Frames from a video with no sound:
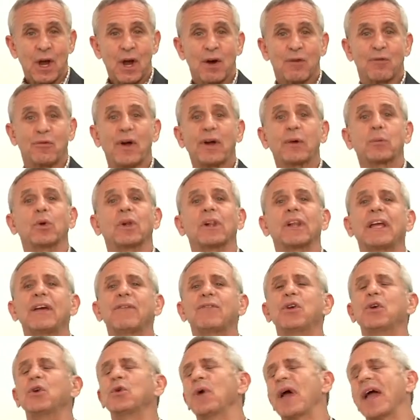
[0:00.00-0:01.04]
Fred will
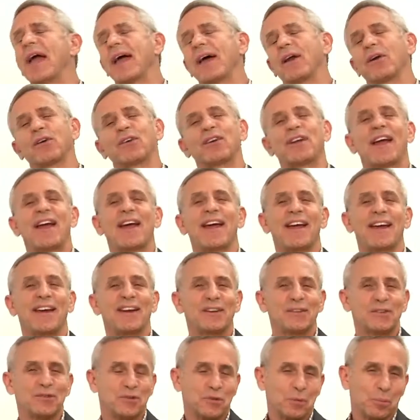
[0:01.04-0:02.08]
leave you
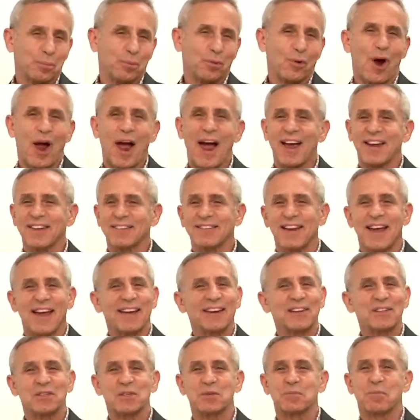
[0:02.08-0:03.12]
entertained, surprised,
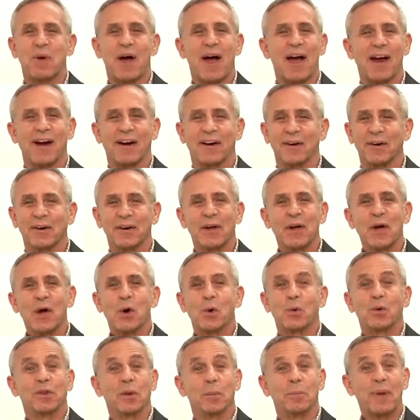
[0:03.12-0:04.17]
and inspired
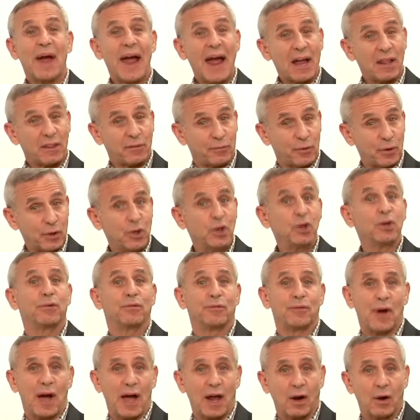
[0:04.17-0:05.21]
with a path for you to
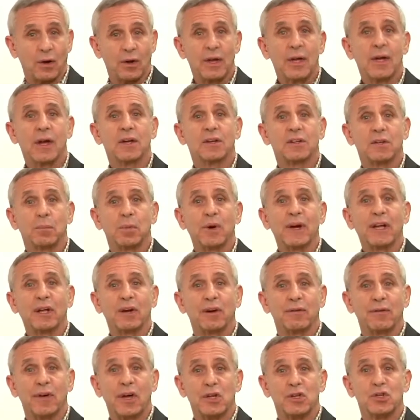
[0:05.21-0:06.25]
follow to bring
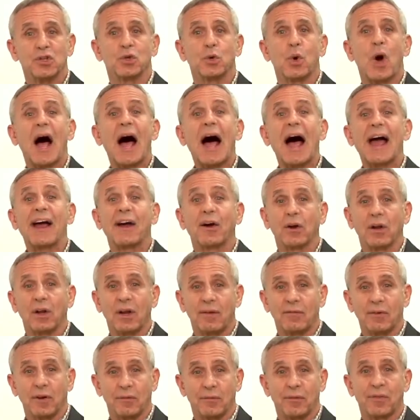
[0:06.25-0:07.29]
innovation to a higher
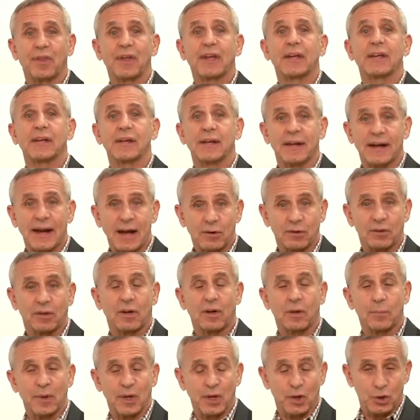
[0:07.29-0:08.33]
level of thinking and
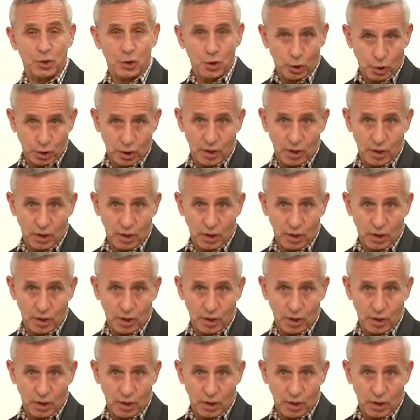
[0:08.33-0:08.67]
outcome in your